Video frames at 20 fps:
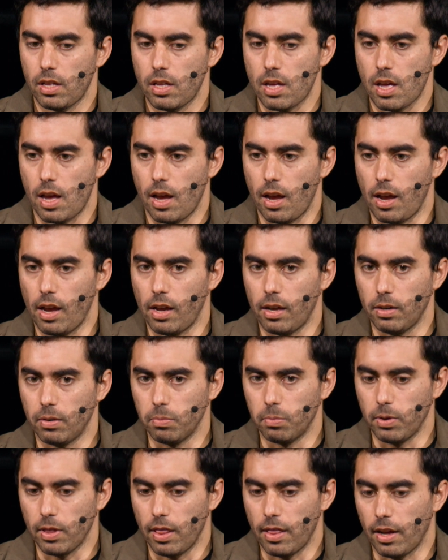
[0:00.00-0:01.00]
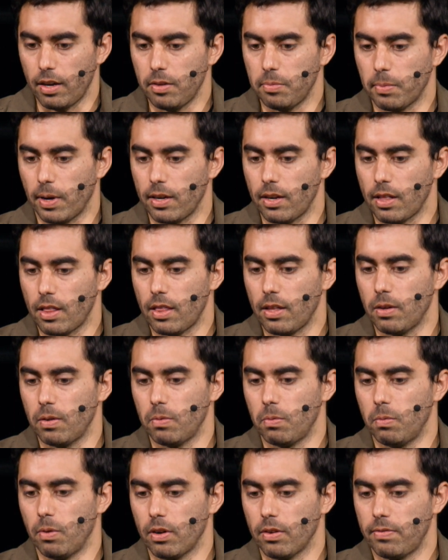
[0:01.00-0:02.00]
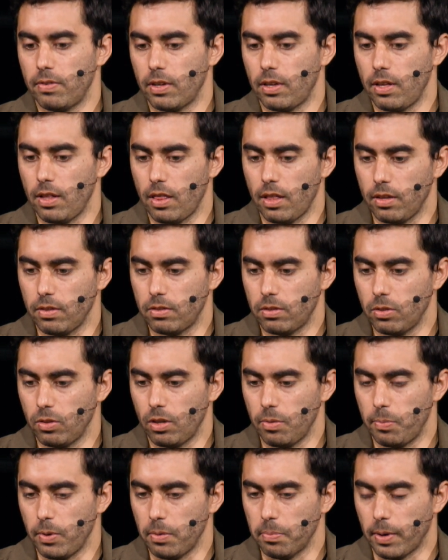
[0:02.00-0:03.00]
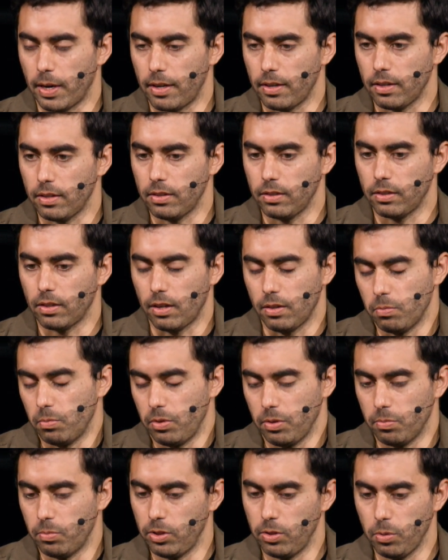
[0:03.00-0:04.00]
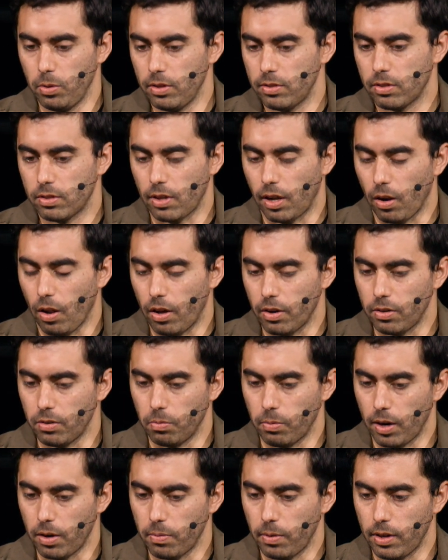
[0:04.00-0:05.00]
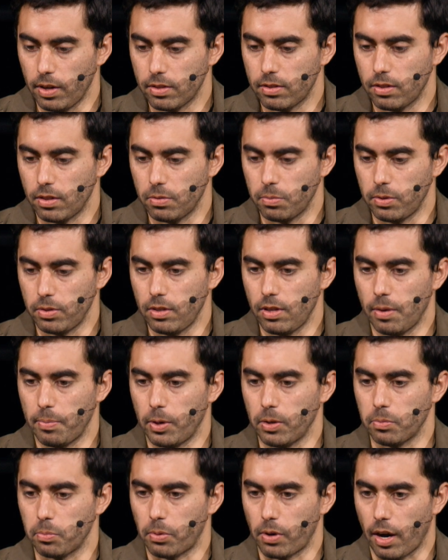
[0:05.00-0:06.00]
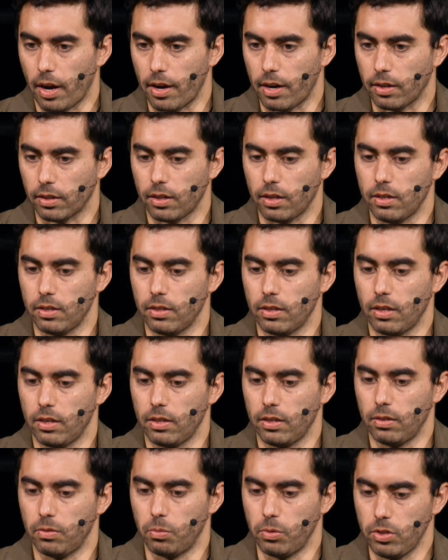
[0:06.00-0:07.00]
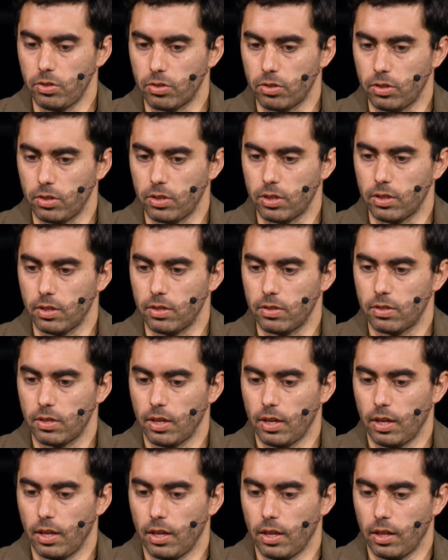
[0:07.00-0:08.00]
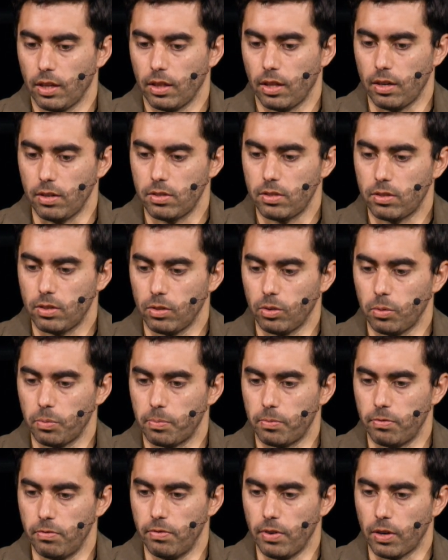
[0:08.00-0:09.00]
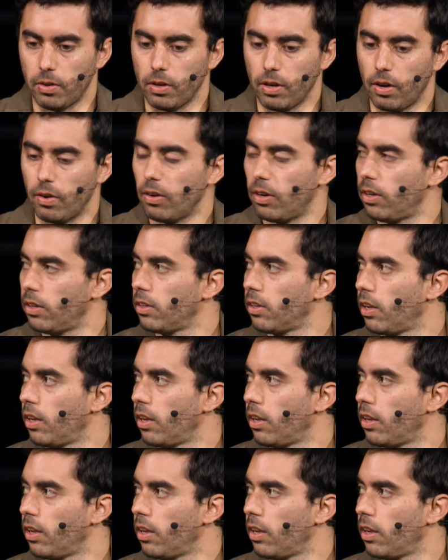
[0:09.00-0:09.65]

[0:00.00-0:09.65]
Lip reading: And with that in mind, I think one of the key things to keep in mind, and we do this a lot in Runway as we think about product and research, is that it's still very early.